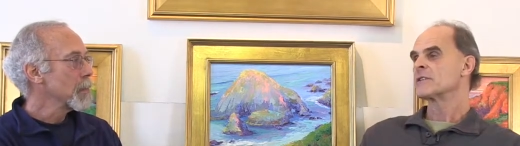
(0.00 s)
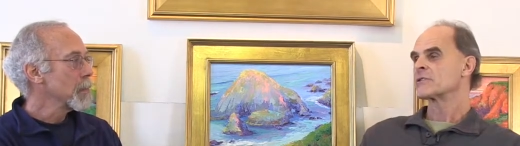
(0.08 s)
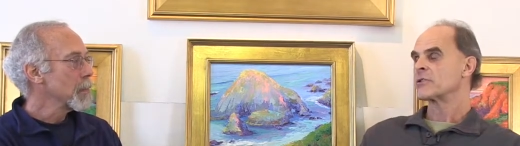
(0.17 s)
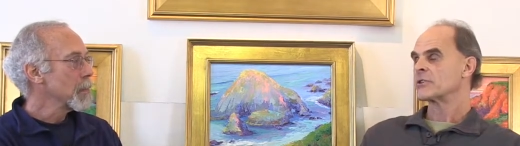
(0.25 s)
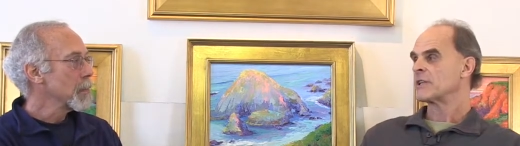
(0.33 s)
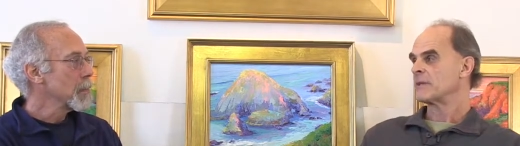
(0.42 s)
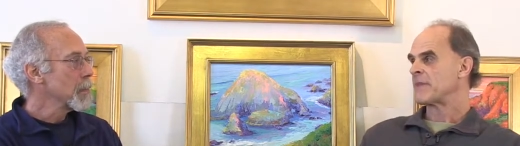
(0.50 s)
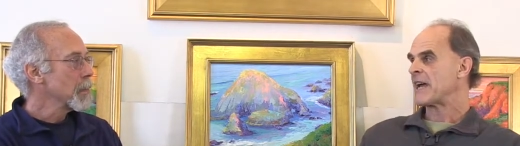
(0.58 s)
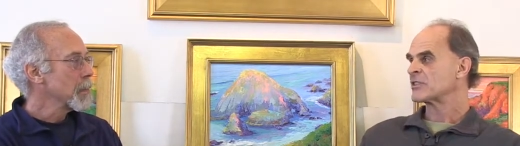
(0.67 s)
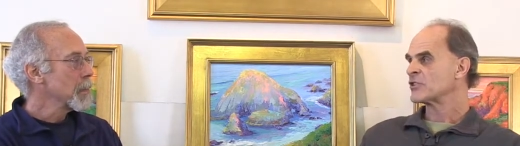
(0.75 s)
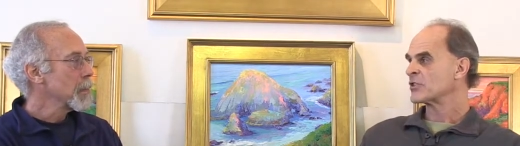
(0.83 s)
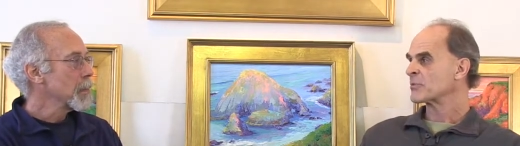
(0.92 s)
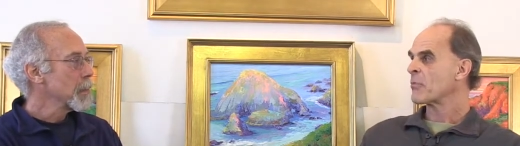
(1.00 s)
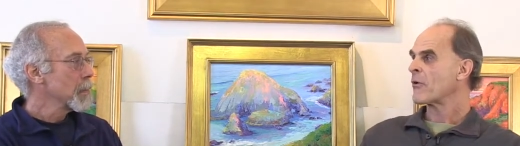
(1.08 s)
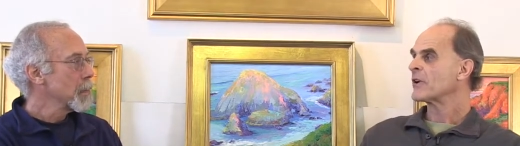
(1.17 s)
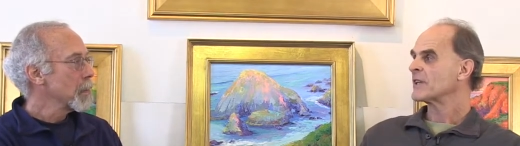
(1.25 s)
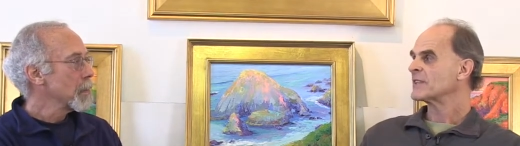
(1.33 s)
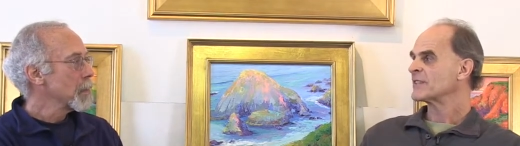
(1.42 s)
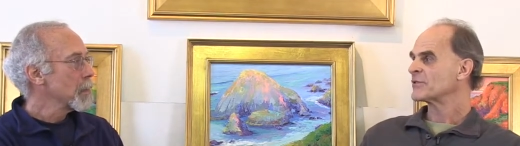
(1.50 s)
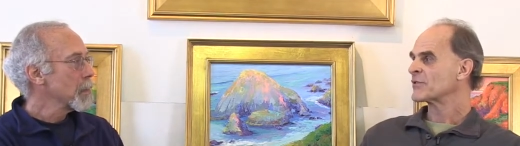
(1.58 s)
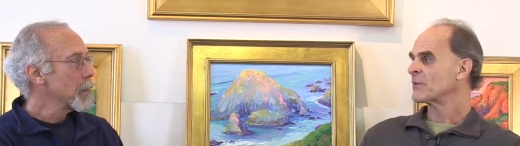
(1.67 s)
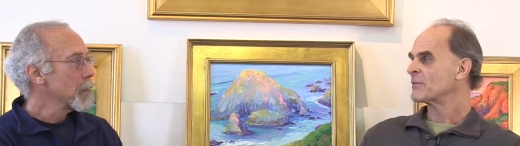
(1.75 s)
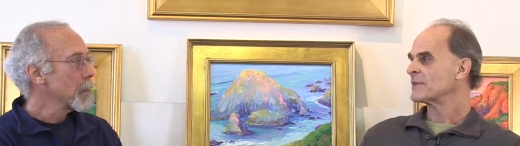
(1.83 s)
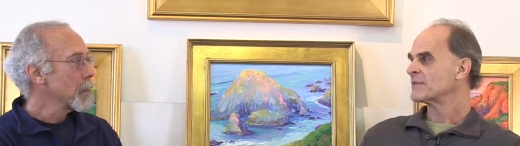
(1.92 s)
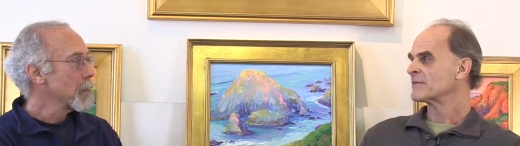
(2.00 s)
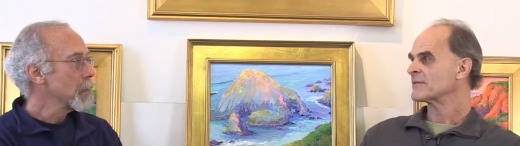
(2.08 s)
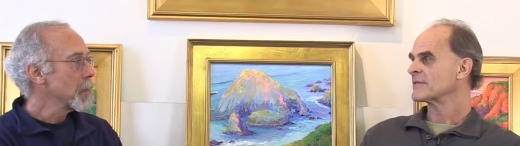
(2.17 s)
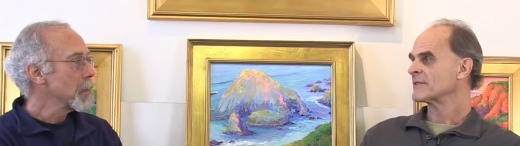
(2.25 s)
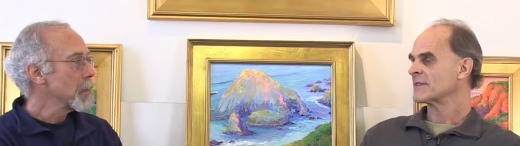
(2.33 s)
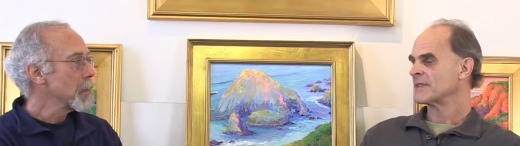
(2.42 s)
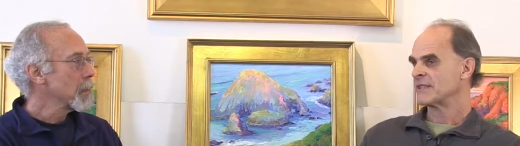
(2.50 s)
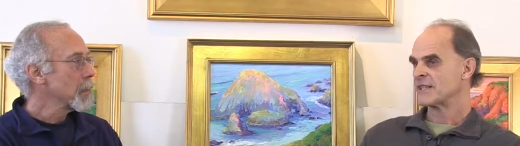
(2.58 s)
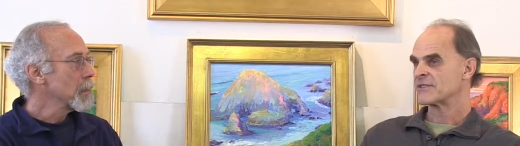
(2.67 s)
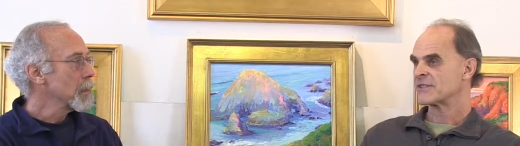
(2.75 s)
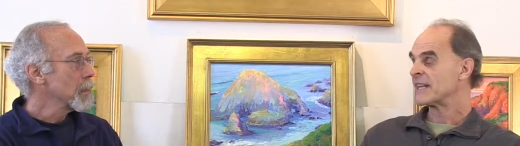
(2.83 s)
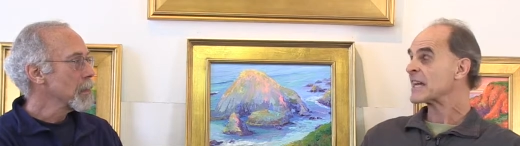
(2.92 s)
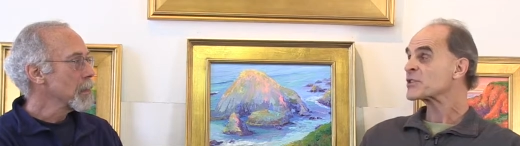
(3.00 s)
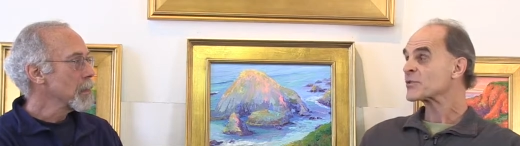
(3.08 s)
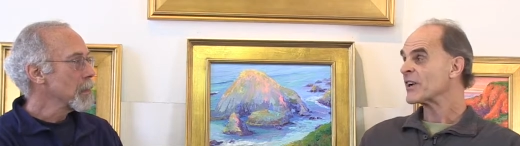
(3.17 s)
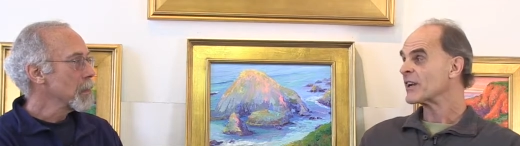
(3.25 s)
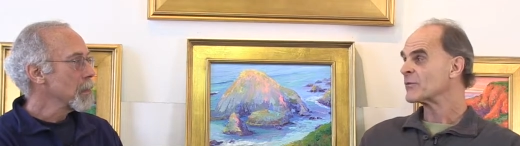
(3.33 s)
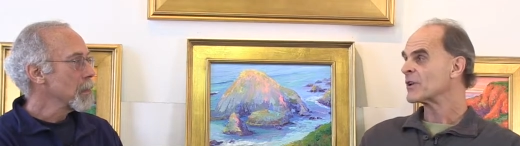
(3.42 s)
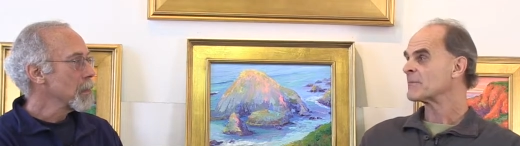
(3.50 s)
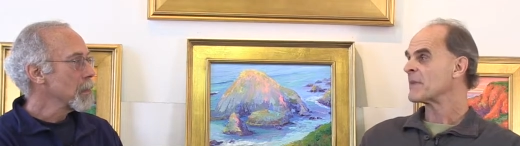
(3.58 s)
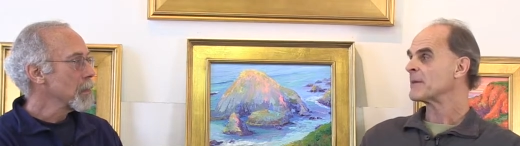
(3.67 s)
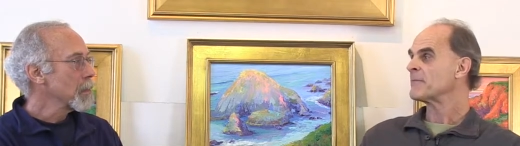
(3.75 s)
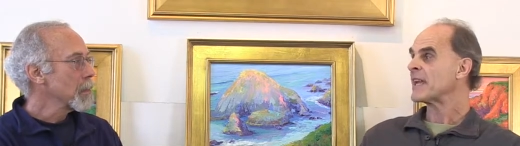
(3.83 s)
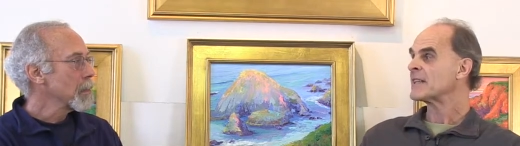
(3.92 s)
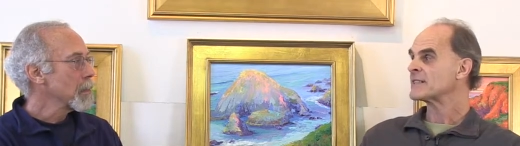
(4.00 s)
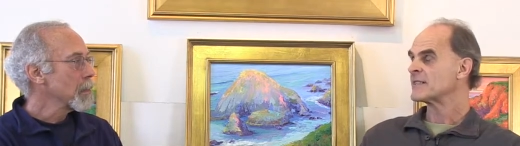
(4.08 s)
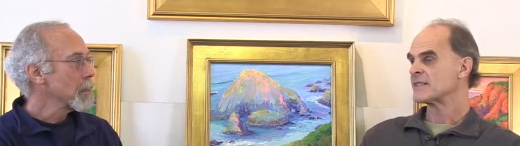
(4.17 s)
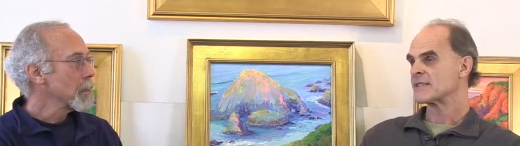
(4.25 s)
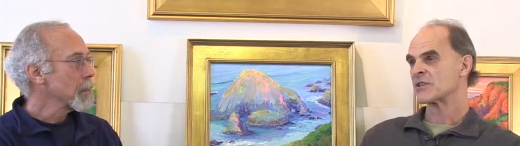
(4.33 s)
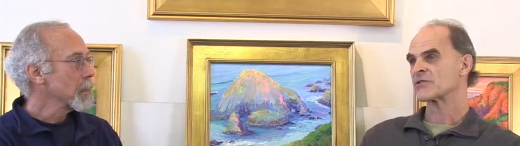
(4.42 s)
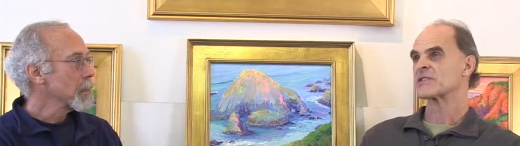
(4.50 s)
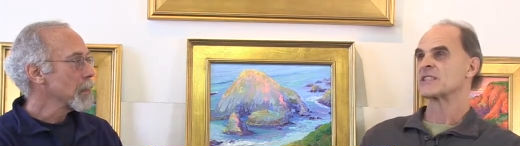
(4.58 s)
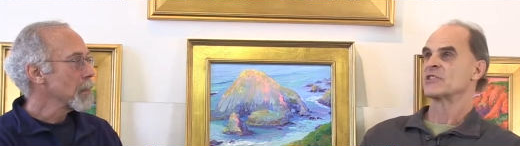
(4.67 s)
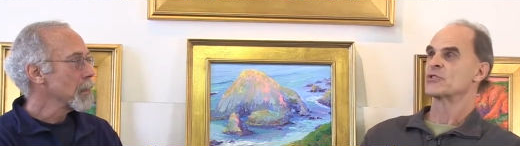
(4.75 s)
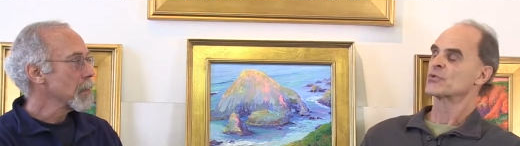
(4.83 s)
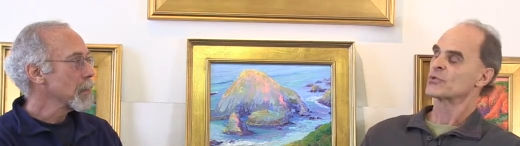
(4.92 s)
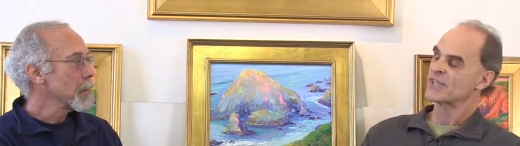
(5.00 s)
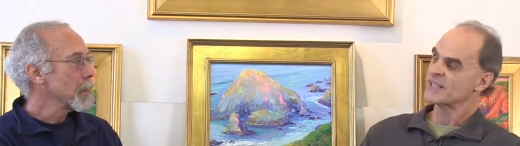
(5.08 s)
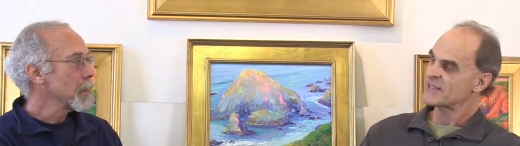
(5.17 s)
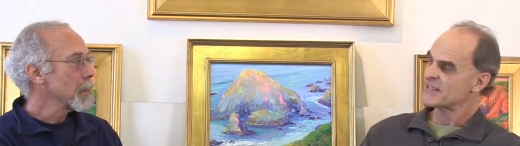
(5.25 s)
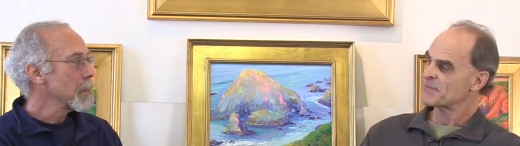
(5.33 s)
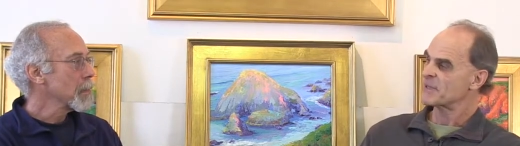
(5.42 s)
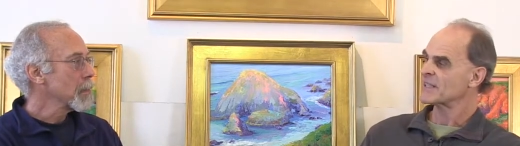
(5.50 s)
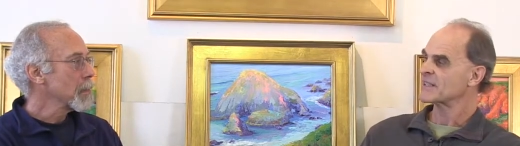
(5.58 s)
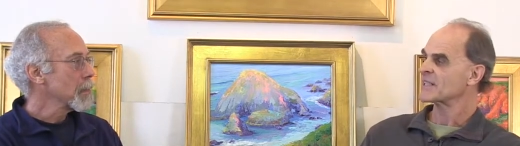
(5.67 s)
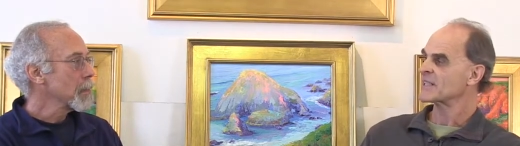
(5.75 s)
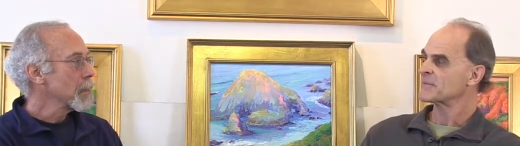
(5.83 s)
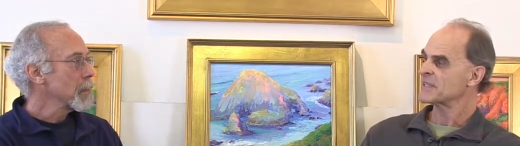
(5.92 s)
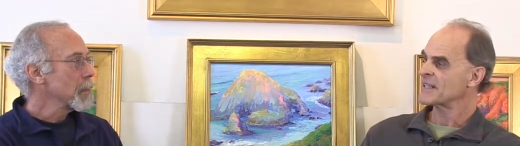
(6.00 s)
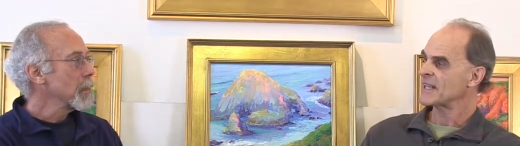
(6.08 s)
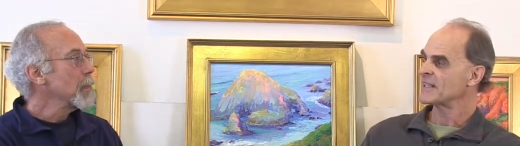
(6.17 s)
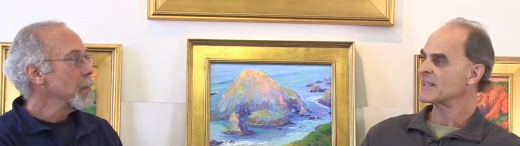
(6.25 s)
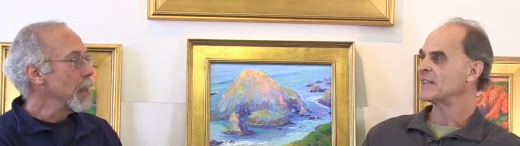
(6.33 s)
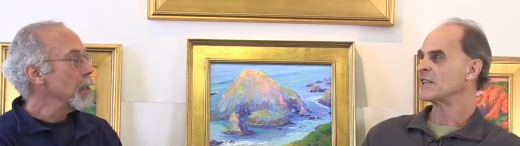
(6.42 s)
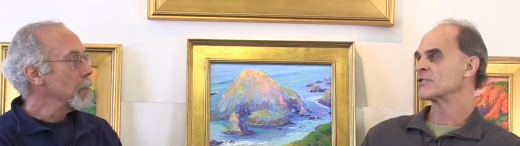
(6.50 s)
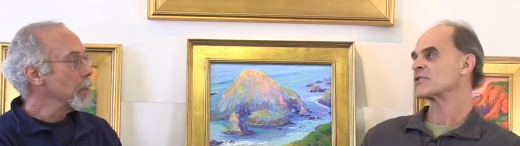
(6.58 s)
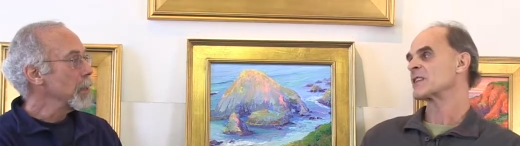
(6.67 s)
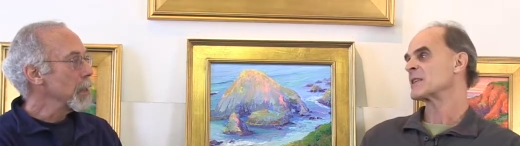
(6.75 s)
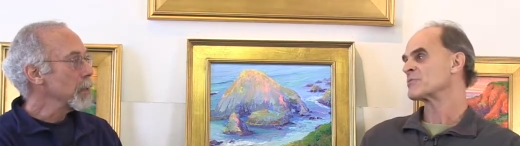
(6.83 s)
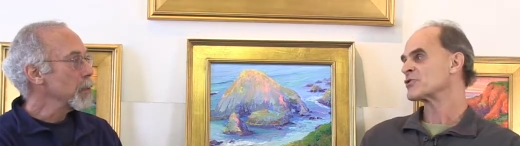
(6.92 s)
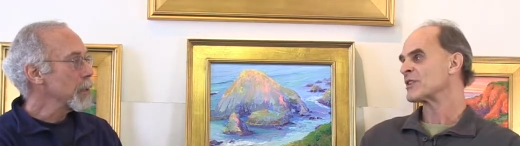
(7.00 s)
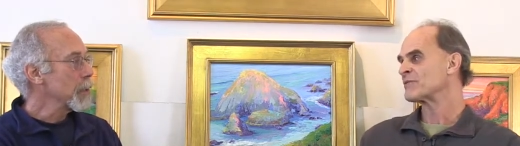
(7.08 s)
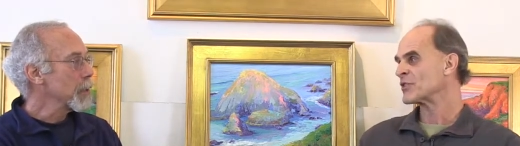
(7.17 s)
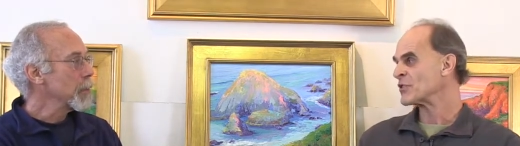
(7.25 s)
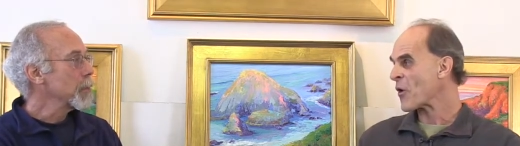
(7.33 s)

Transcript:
Speaker 1: So getting back to your point, if someone does an X-ray of one of my paintings, they'll see trees being eliminated, yeah. they'll see them sure. shifted